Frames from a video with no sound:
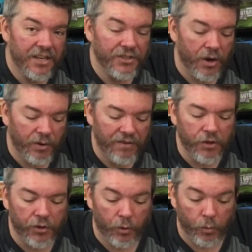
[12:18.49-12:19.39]
So
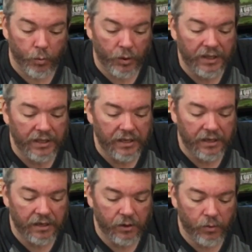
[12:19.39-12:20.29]
even though they're
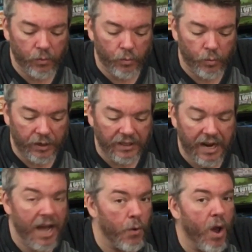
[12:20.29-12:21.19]
really,
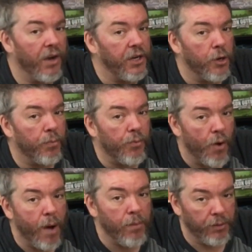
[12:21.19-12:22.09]
really high quality, you're
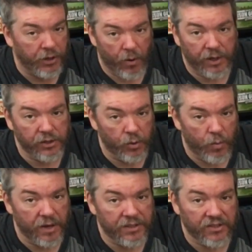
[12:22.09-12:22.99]
probably going to
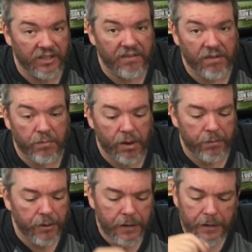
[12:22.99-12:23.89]
want to sleeve them up.